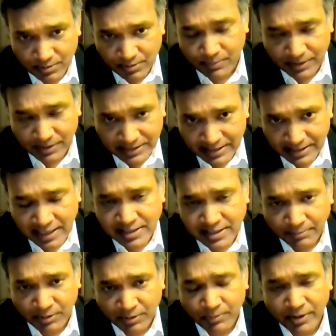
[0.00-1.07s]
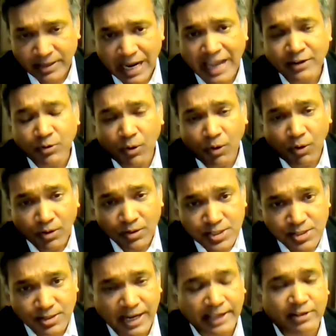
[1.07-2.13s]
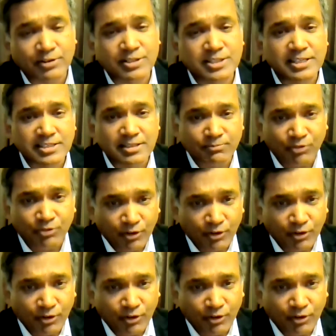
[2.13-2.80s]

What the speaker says: That's number one. And also, for